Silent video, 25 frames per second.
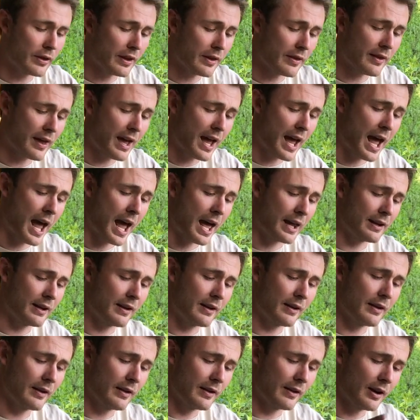than that,
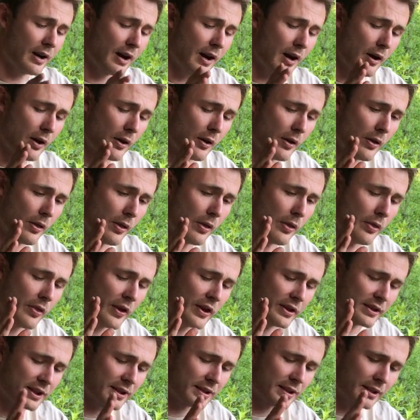
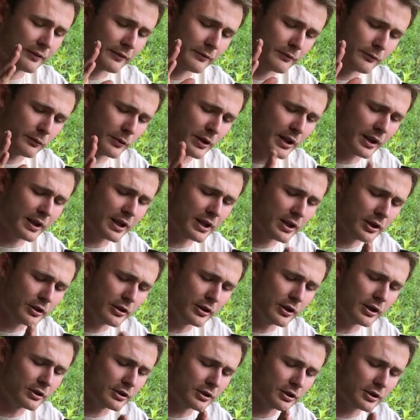this is a really
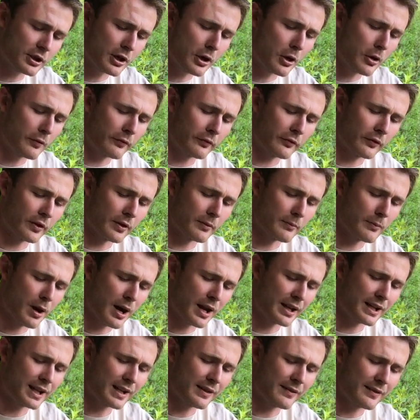good scope for the
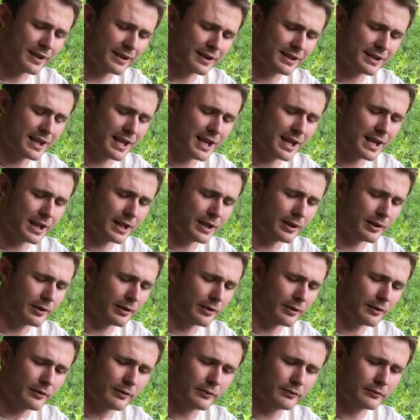money. This
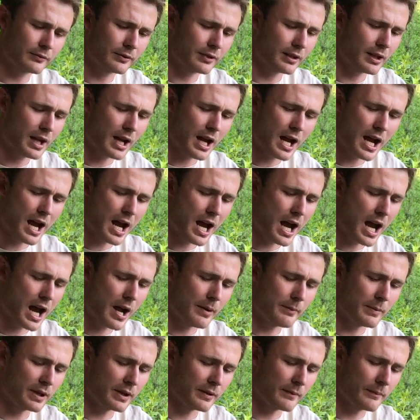thing,
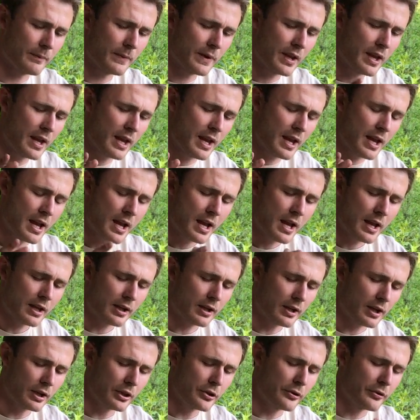I mean,
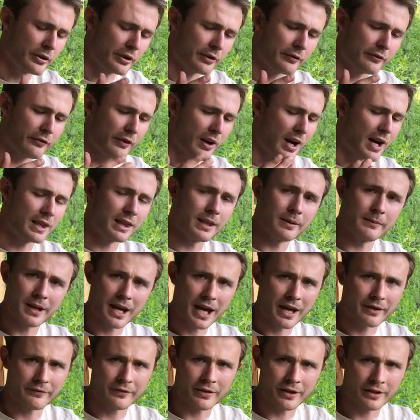you can find them
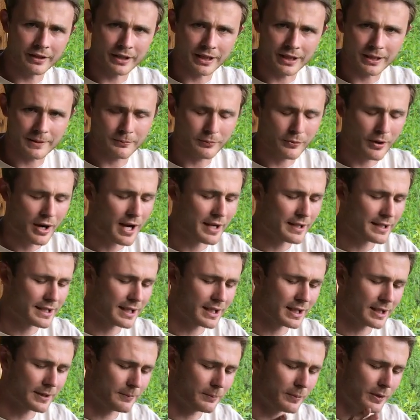at various
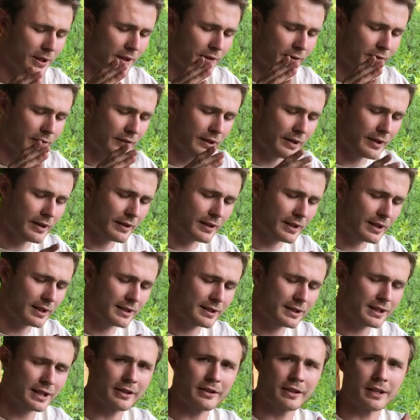prices, but
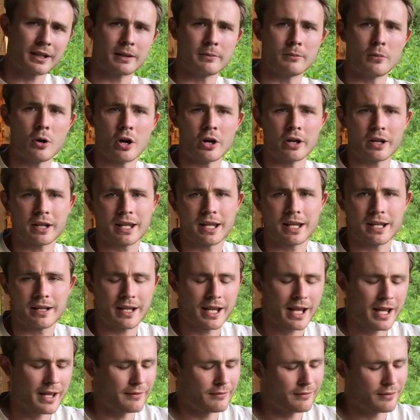considering the market
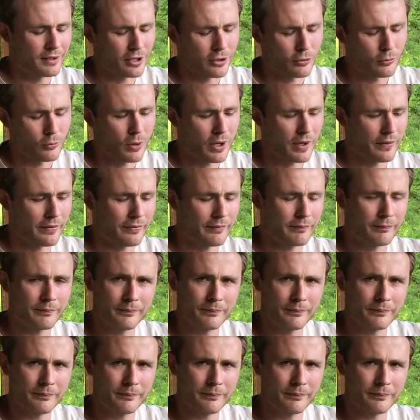and, you know, what